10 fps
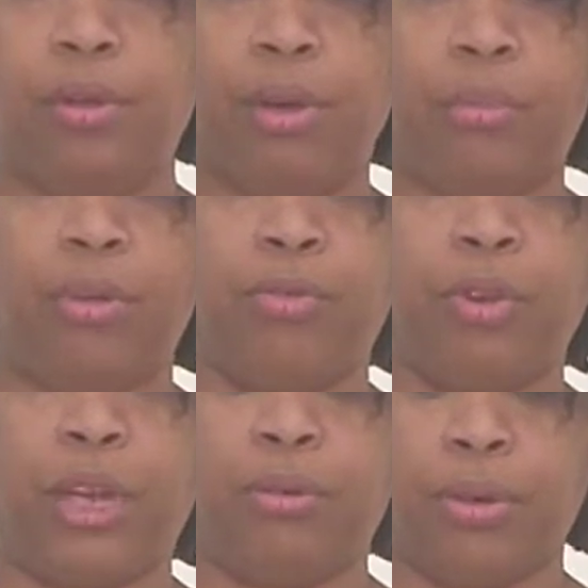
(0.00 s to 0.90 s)
grab your
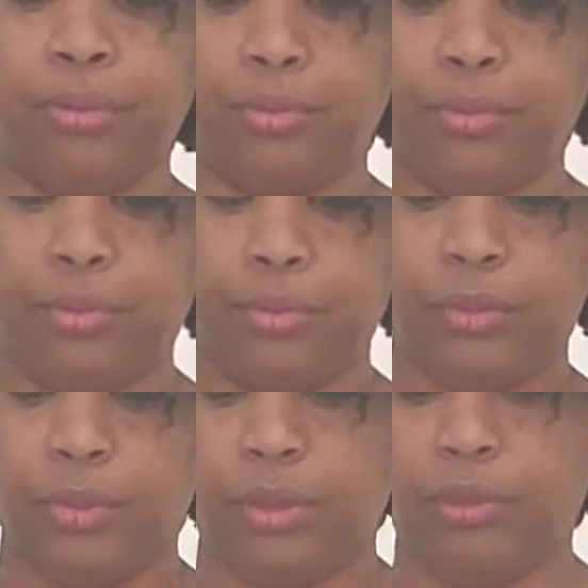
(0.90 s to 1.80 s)
flower,
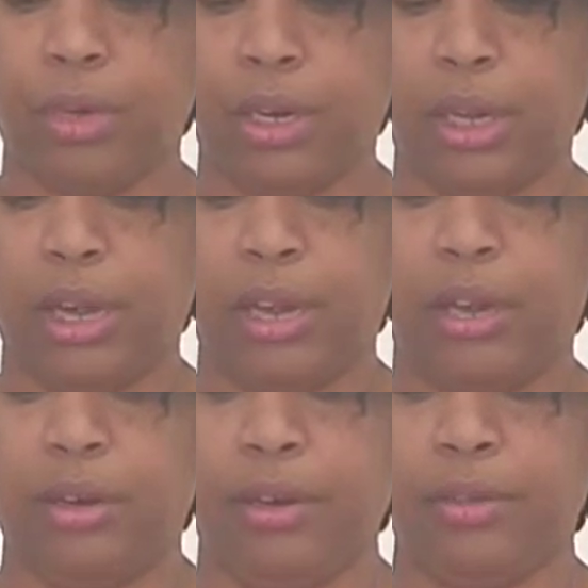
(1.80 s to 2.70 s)
you want to lay it
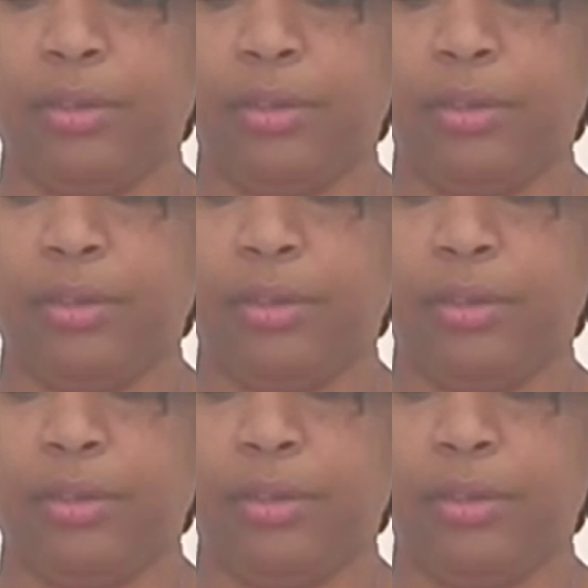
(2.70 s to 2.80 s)
in